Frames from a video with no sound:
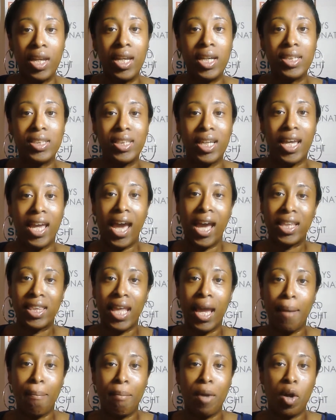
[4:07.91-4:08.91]
See, at
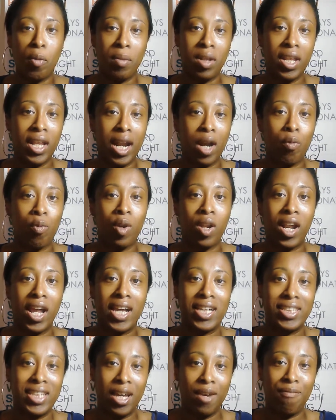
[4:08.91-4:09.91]
that moment that I
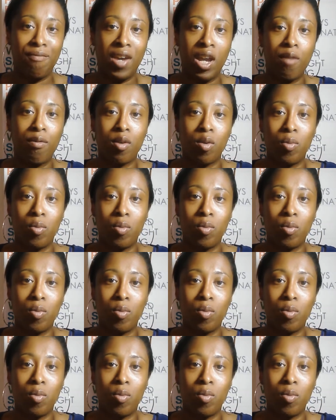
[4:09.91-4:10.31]
realized that favor